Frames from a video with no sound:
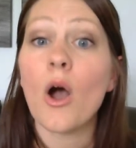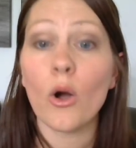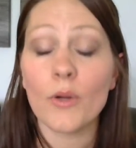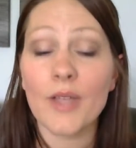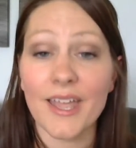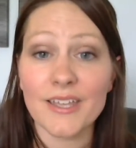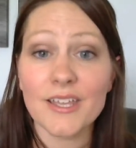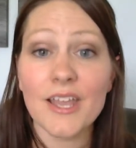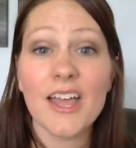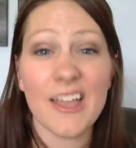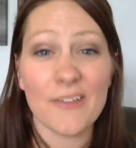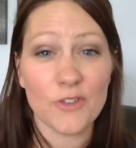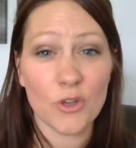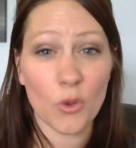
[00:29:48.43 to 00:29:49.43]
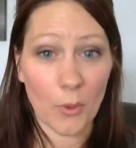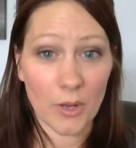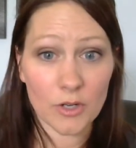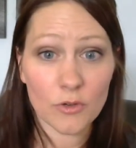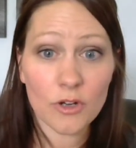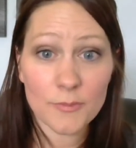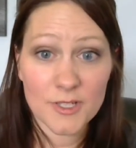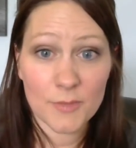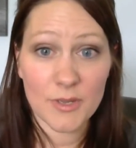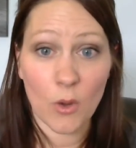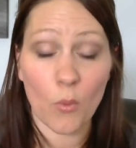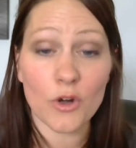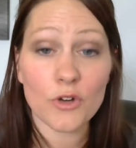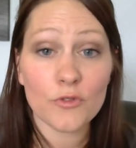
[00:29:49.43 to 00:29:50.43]
okay, if you want to grow up to be
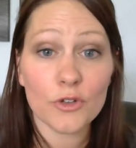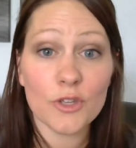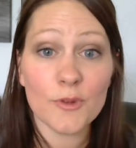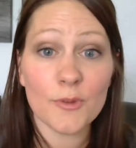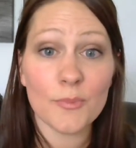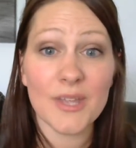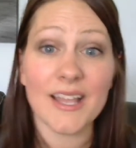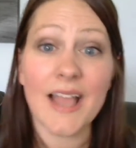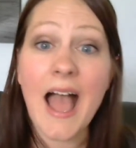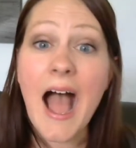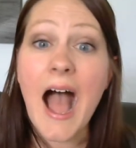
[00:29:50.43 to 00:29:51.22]
a wonderful human being,